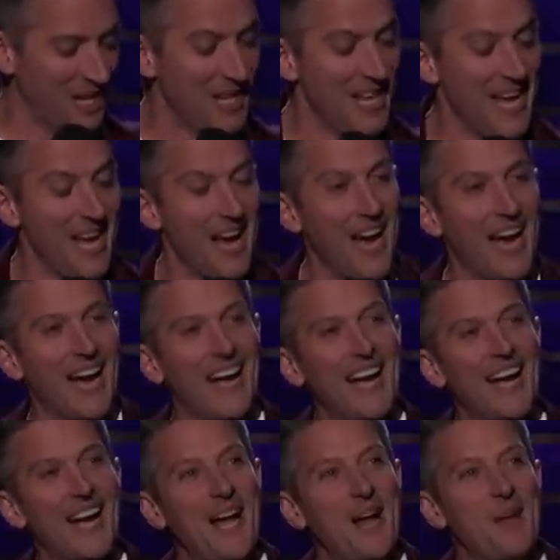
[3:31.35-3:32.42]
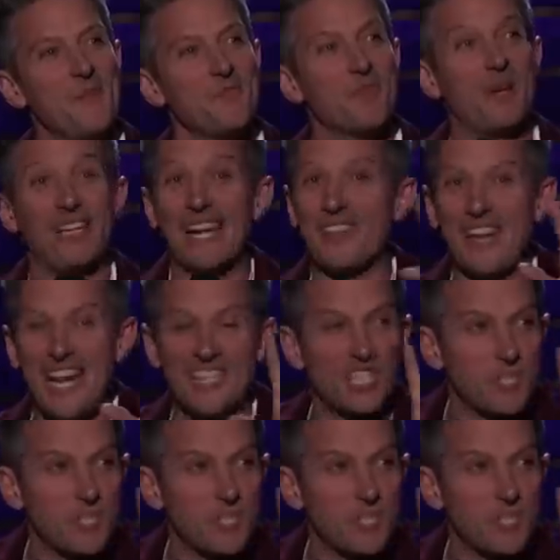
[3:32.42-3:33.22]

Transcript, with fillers: Uh, but nonetheless,